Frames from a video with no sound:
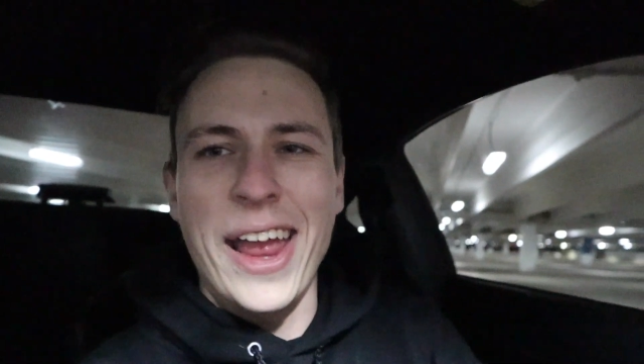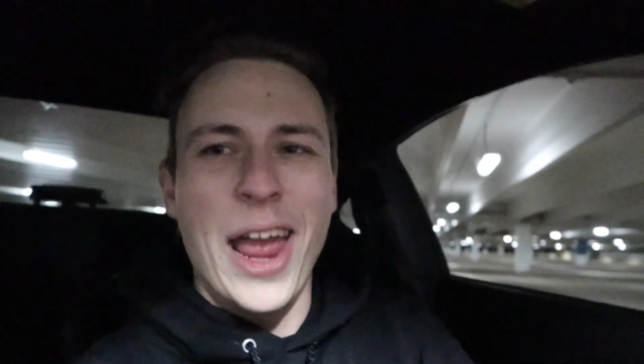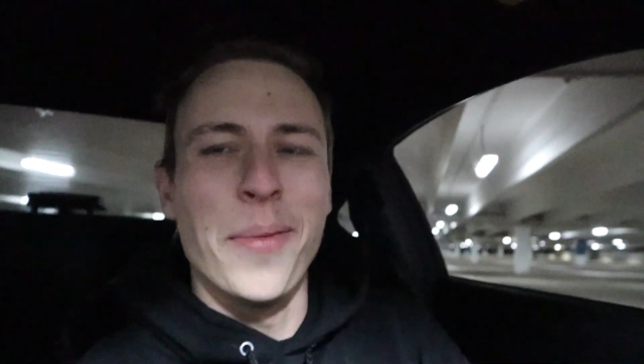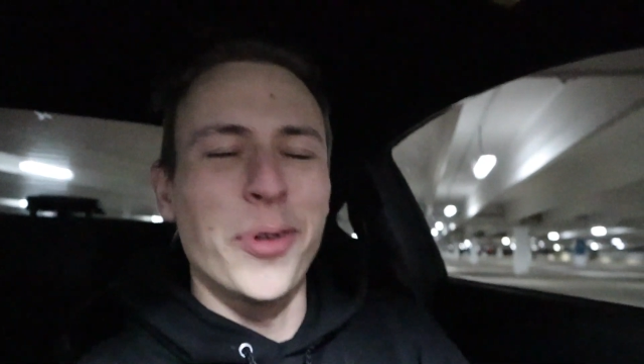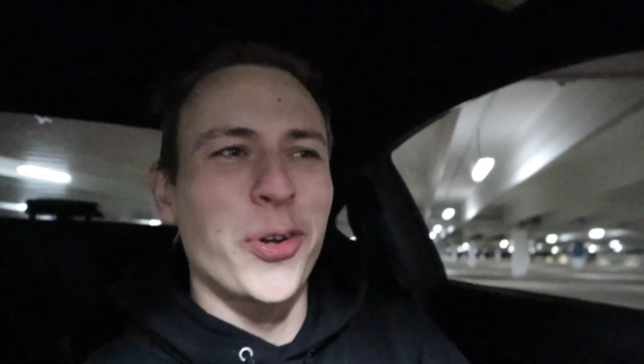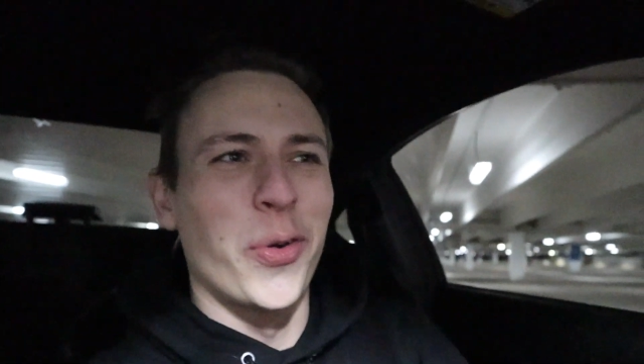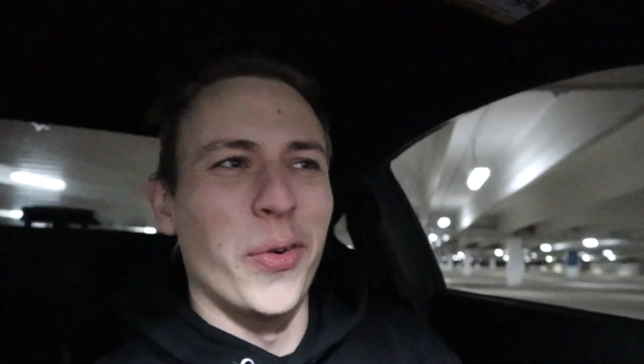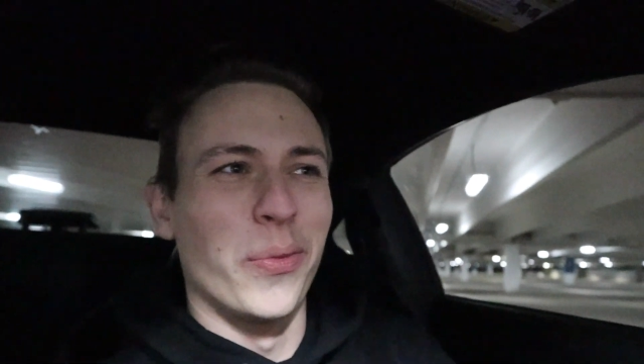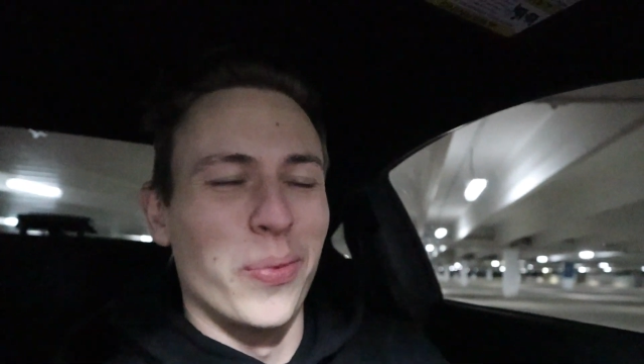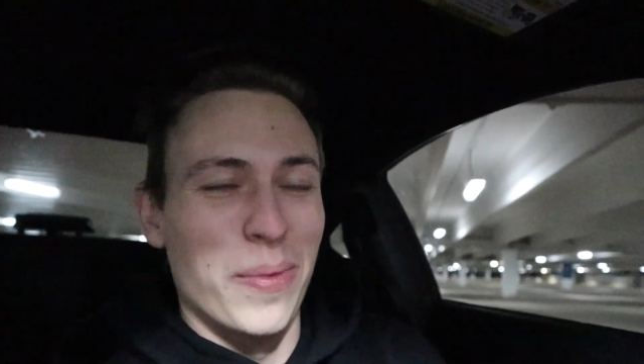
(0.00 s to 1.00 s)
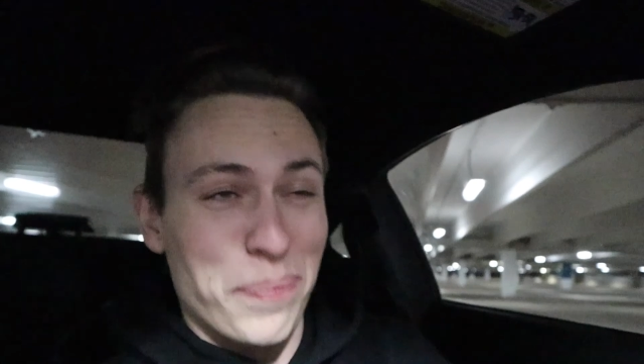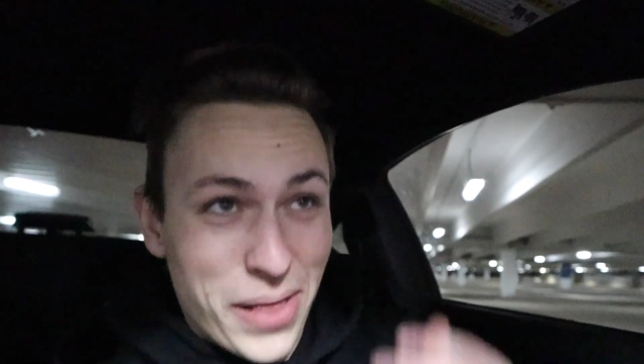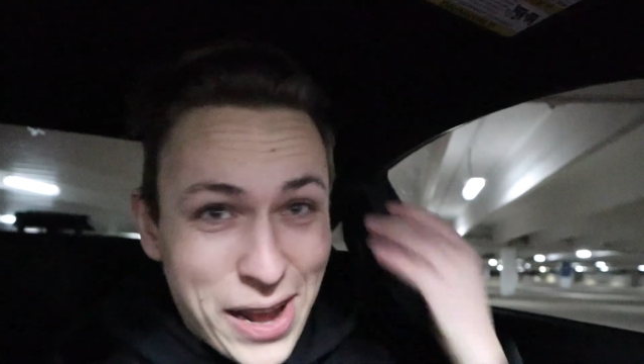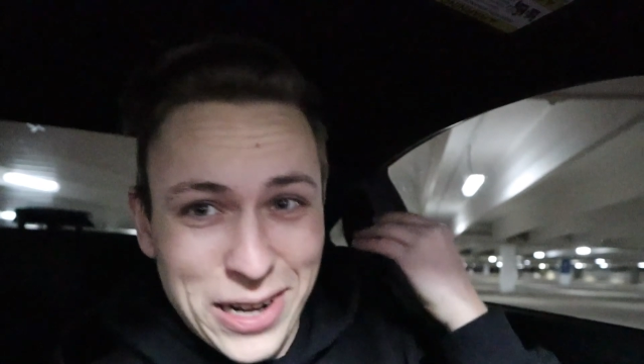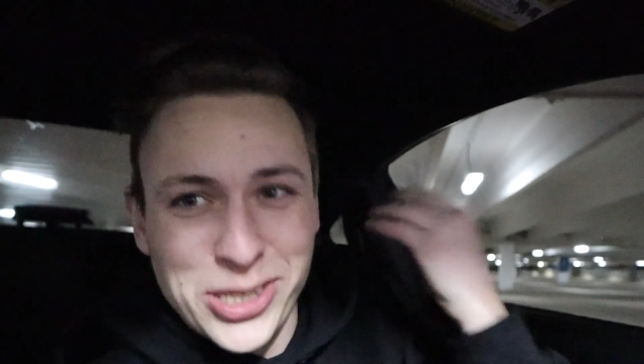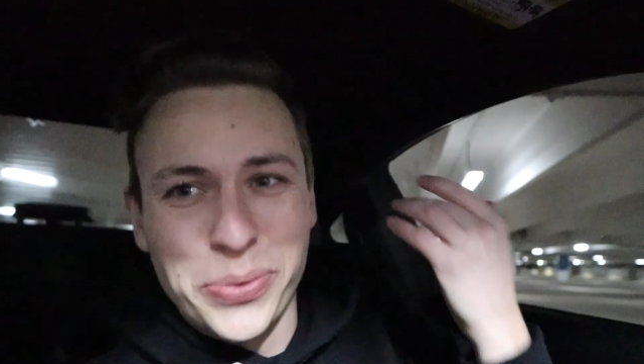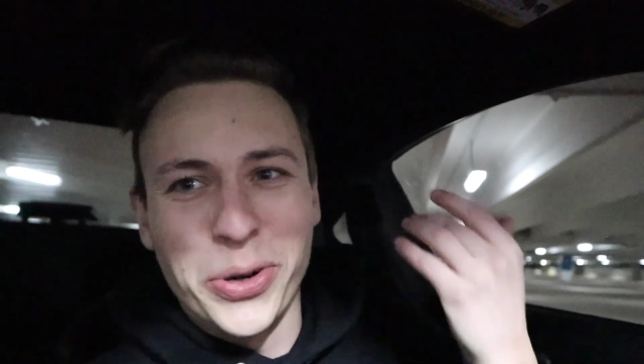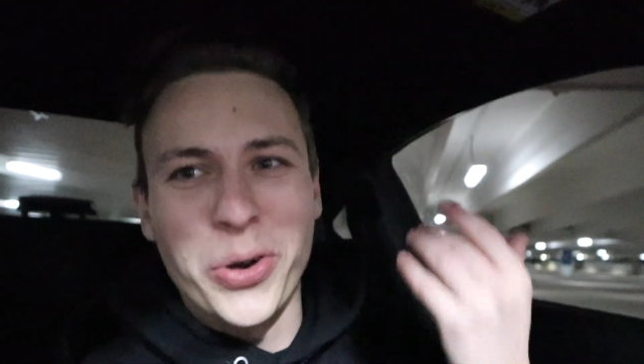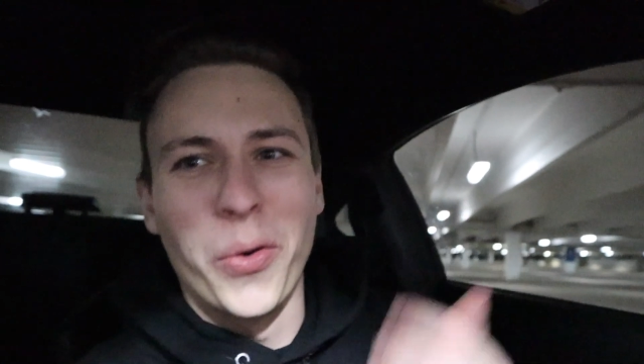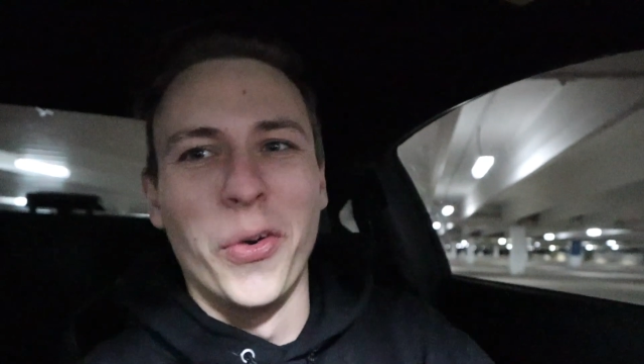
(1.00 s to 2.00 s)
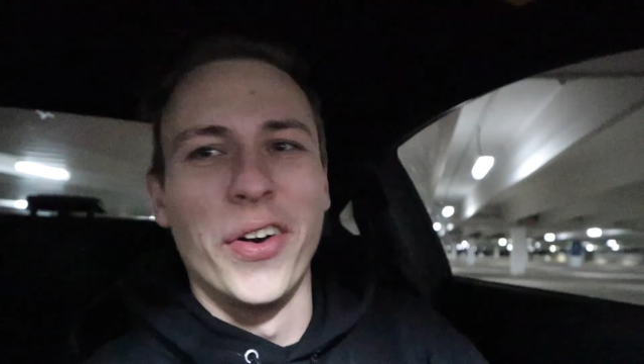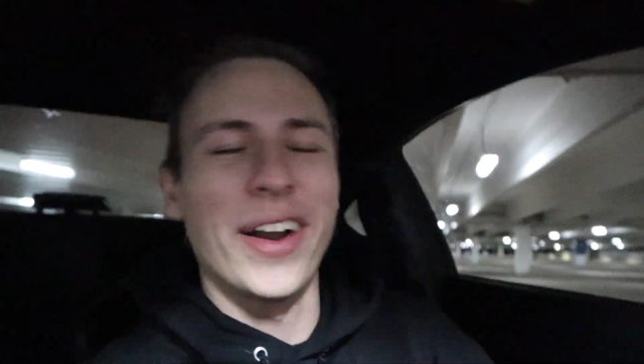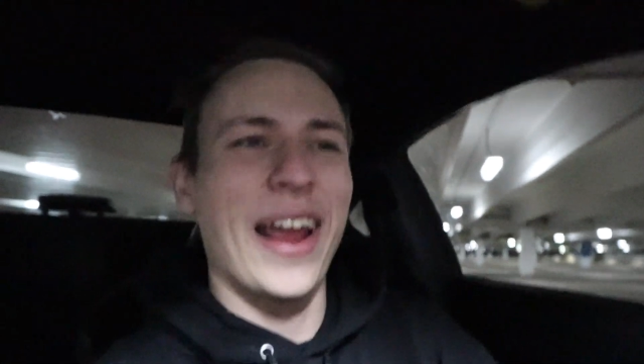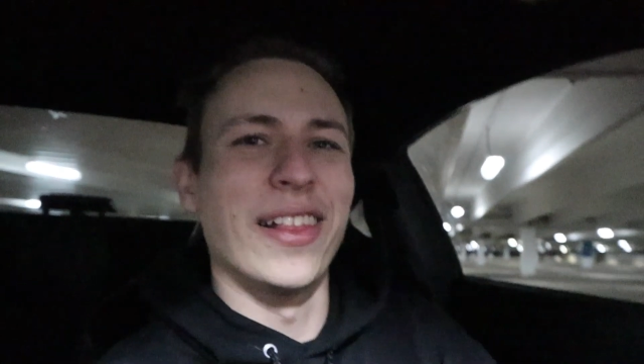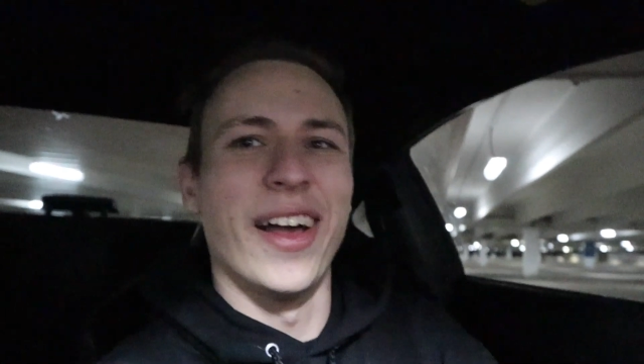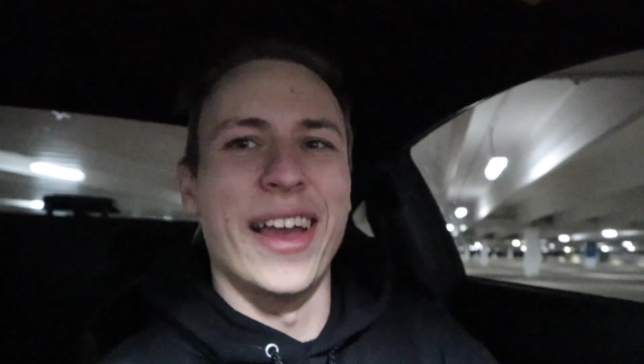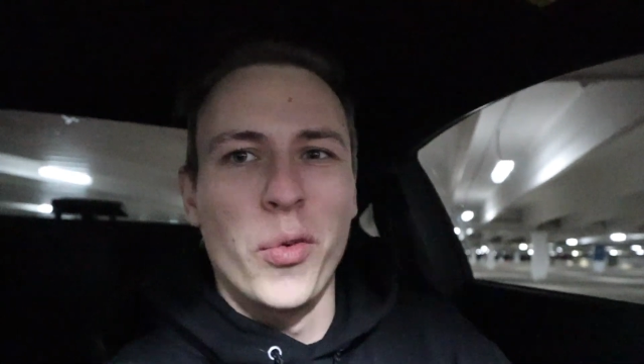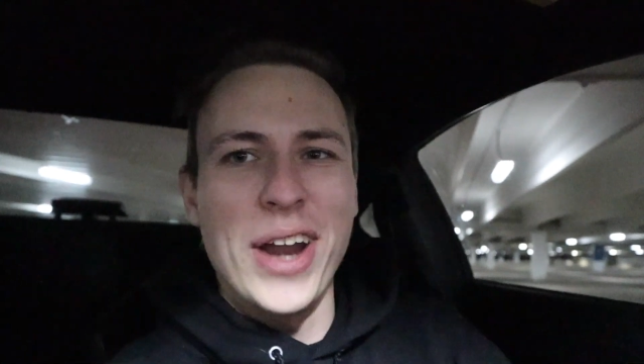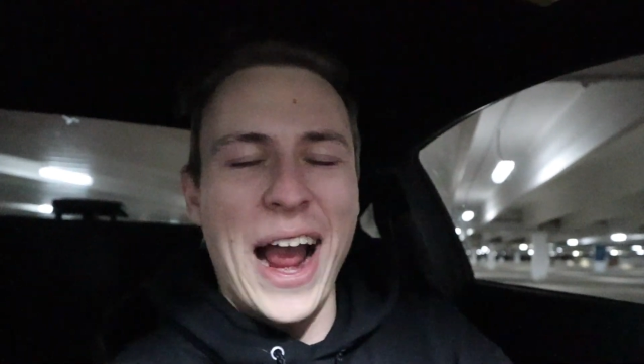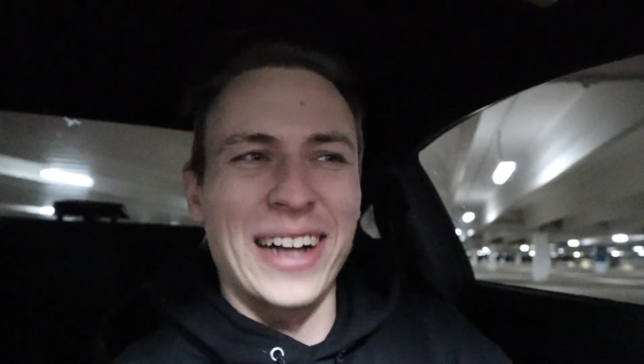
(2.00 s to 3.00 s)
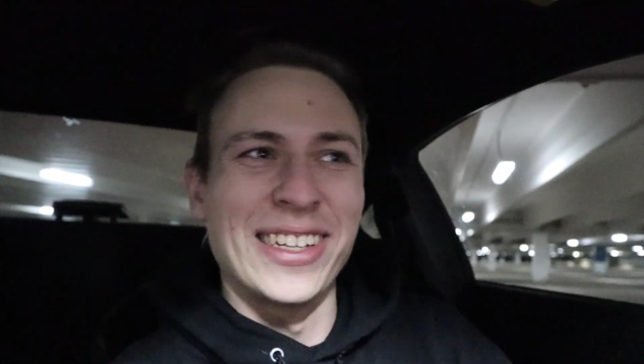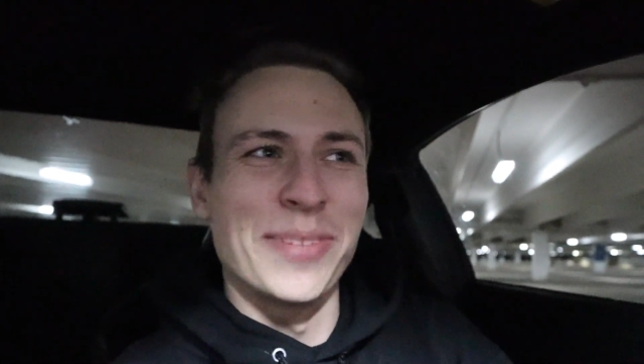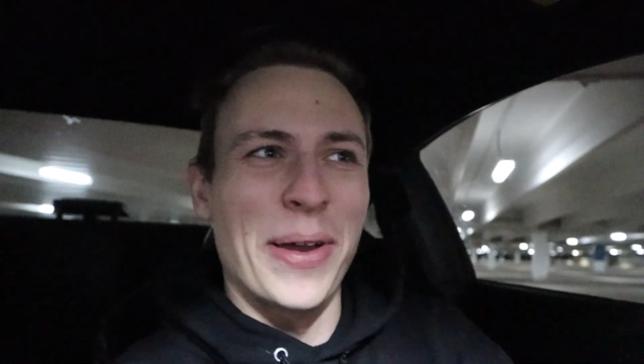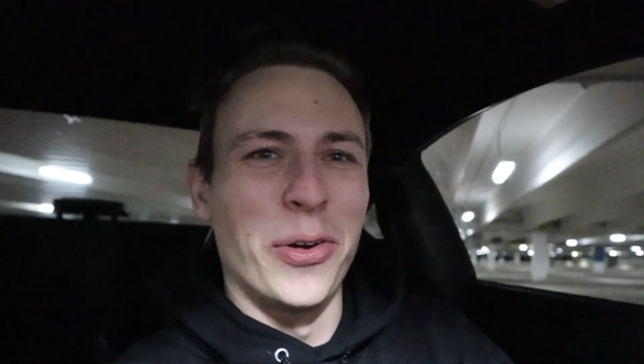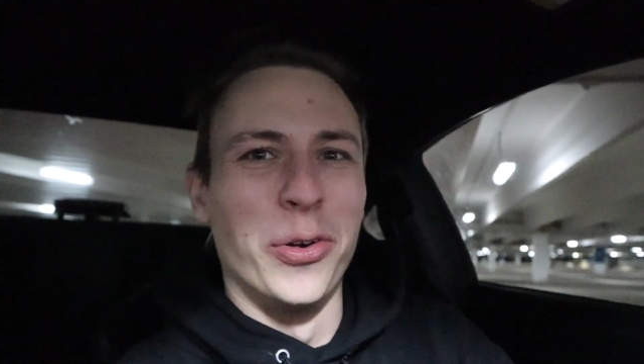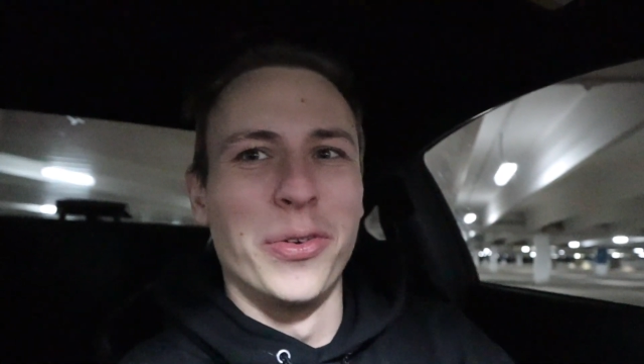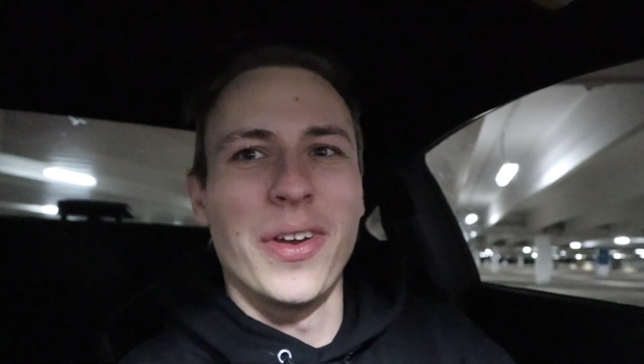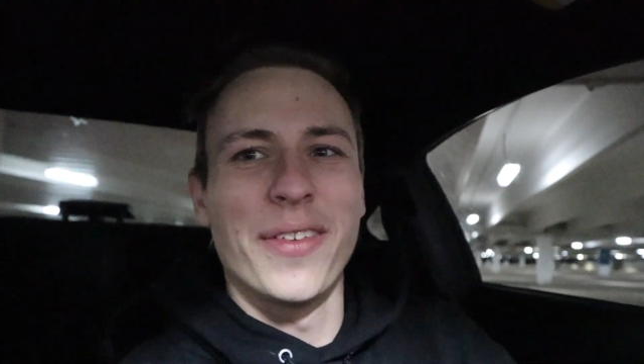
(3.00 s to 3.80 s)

I am planning to record a like reacting to my old